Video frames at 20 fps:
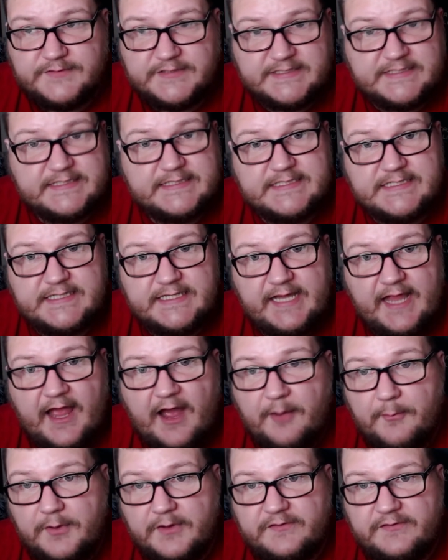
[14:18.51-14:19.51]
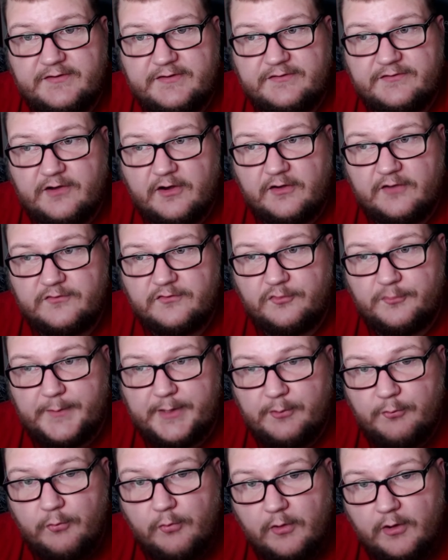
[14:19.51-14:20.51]
just to see how much these cards are going to
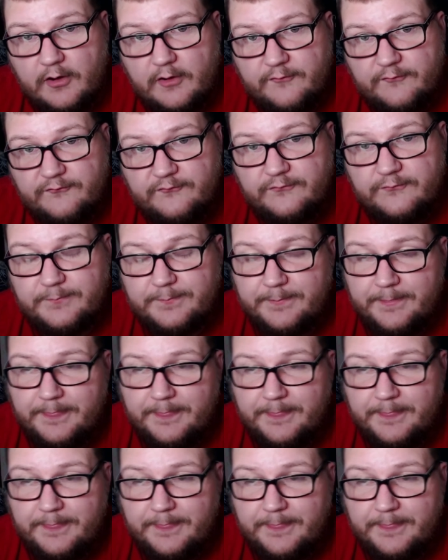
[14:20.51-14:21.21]
be worth